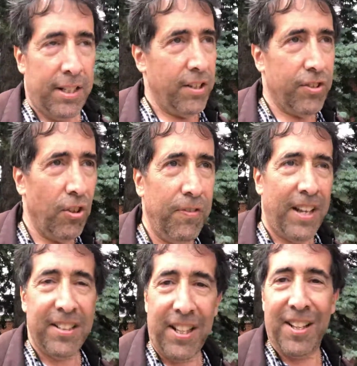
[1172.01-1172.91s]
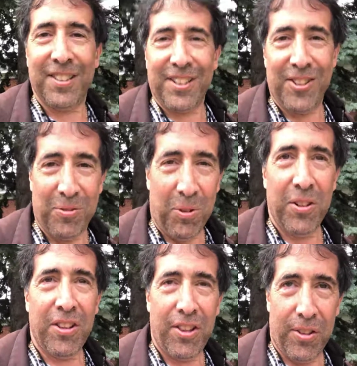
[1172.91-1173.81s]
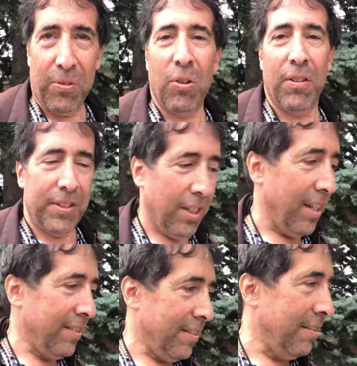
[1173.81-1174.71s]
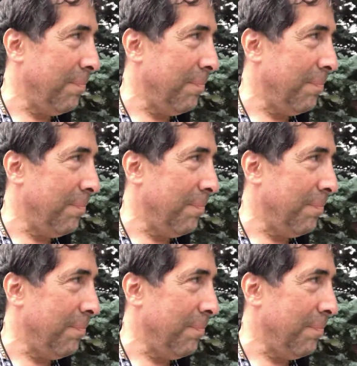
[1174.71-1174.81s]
And it is so fantastic. It is worth the roll of the dice.